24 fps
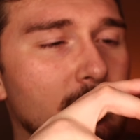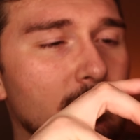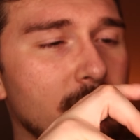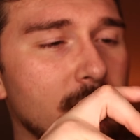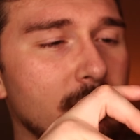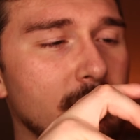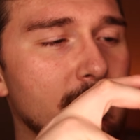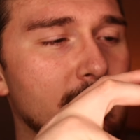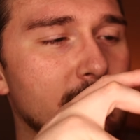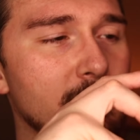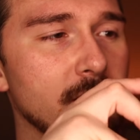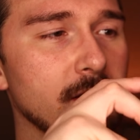
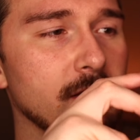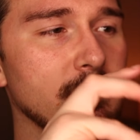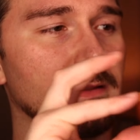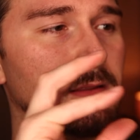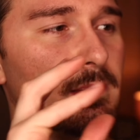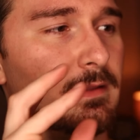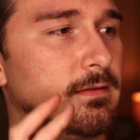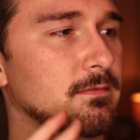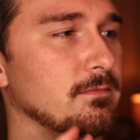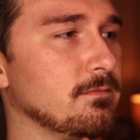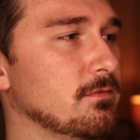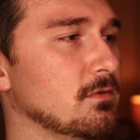here
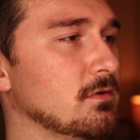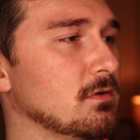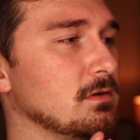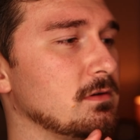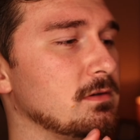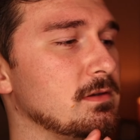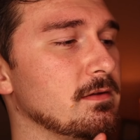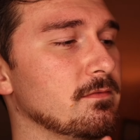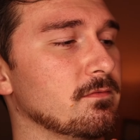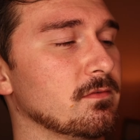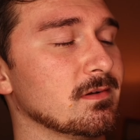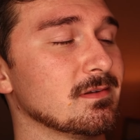for
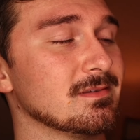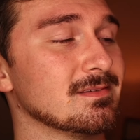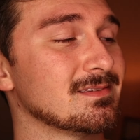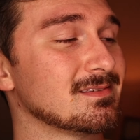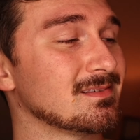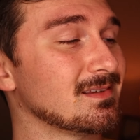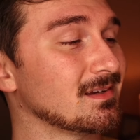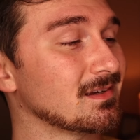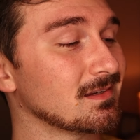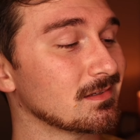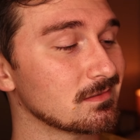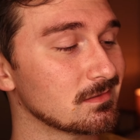different
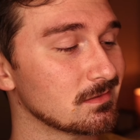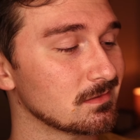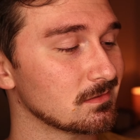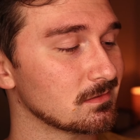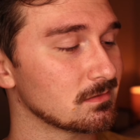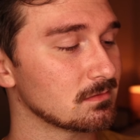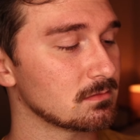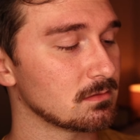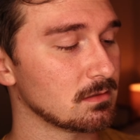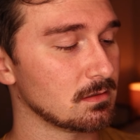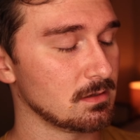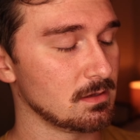
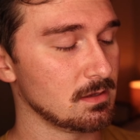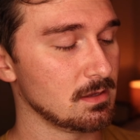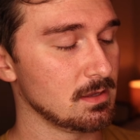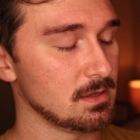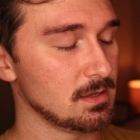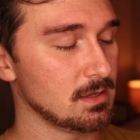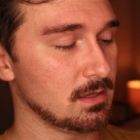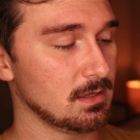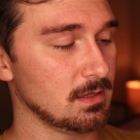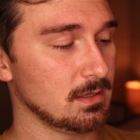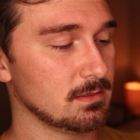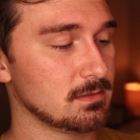sizes.
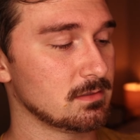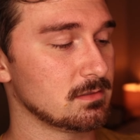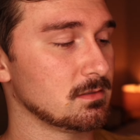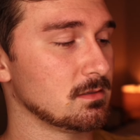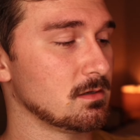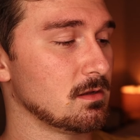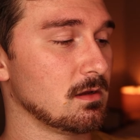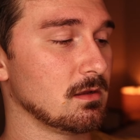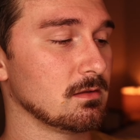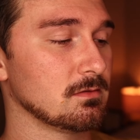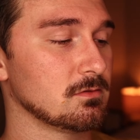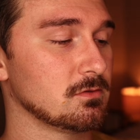It's
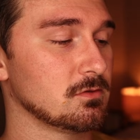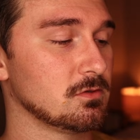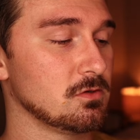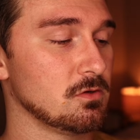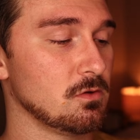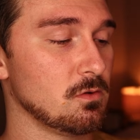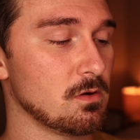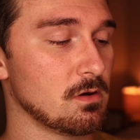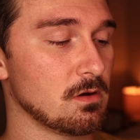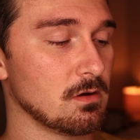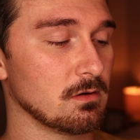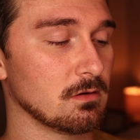not too
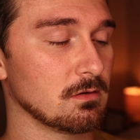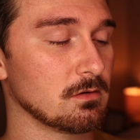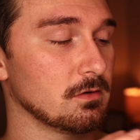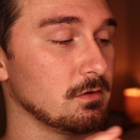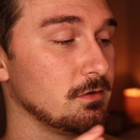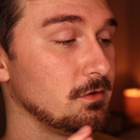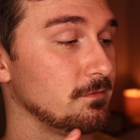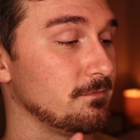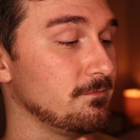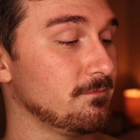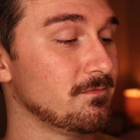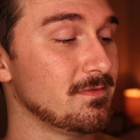hard on
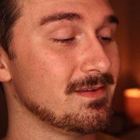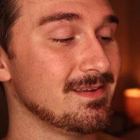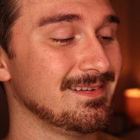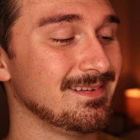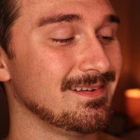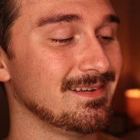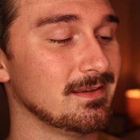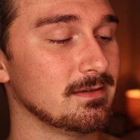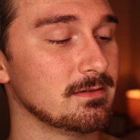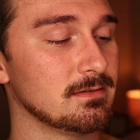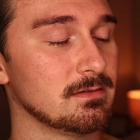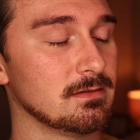your
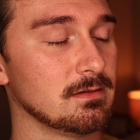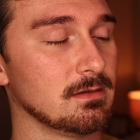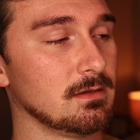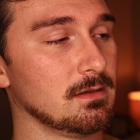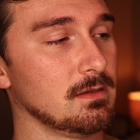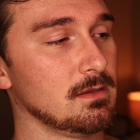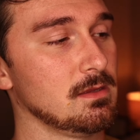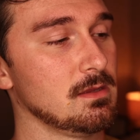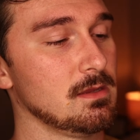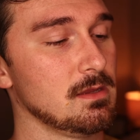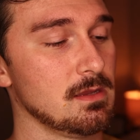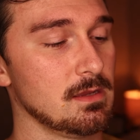feet.
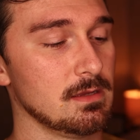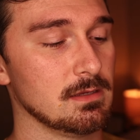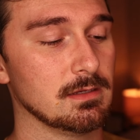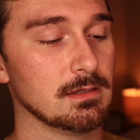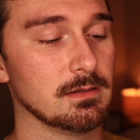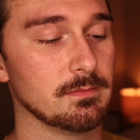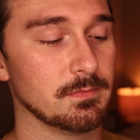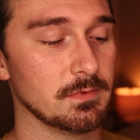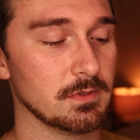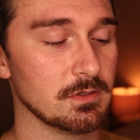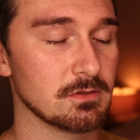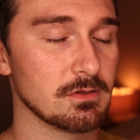
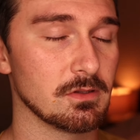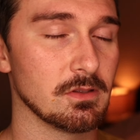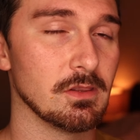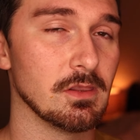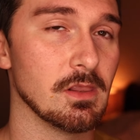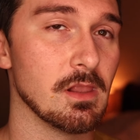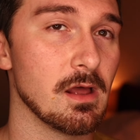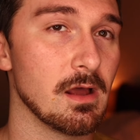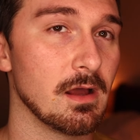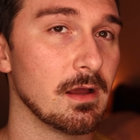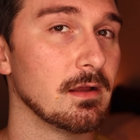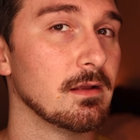There's a
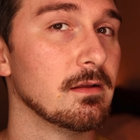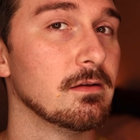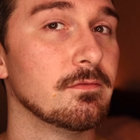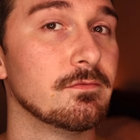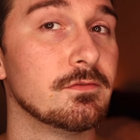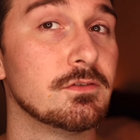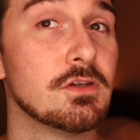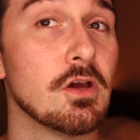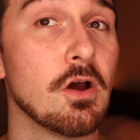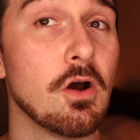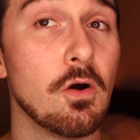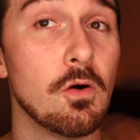lot of
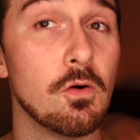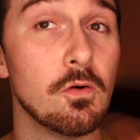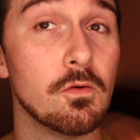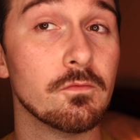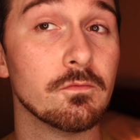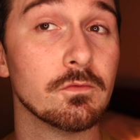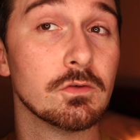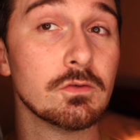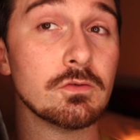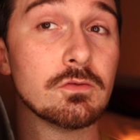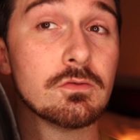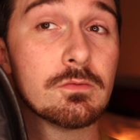toe
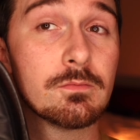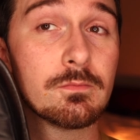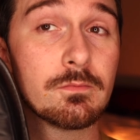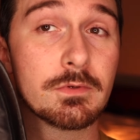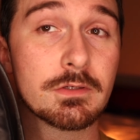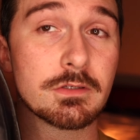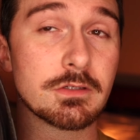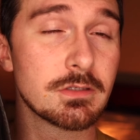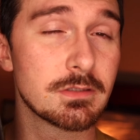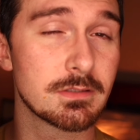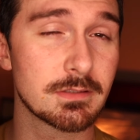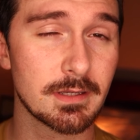room,
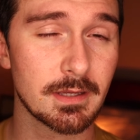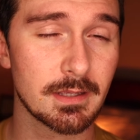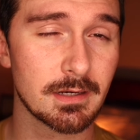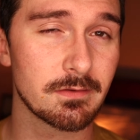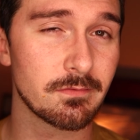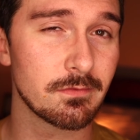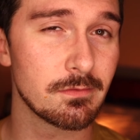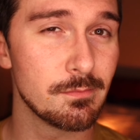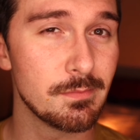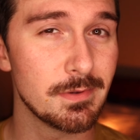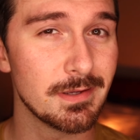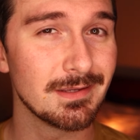which is kind of a
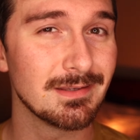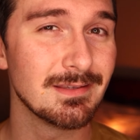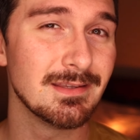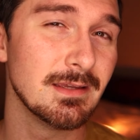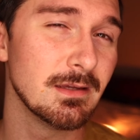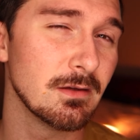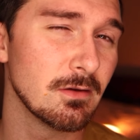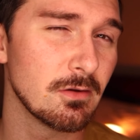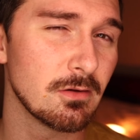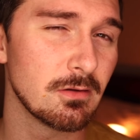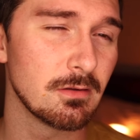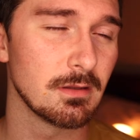big
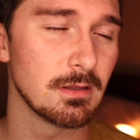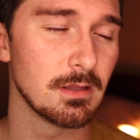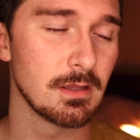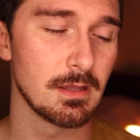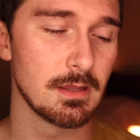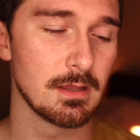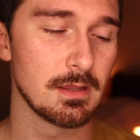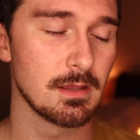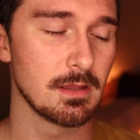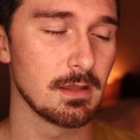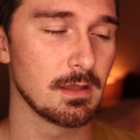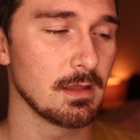deal.
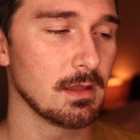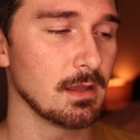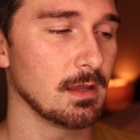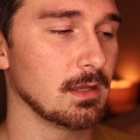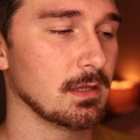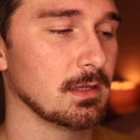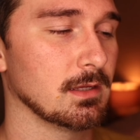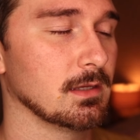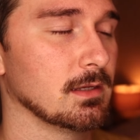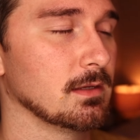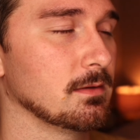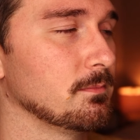But
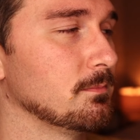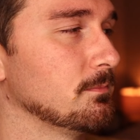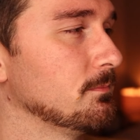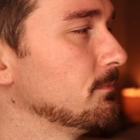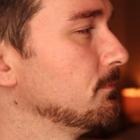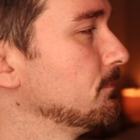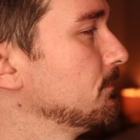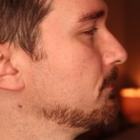I'm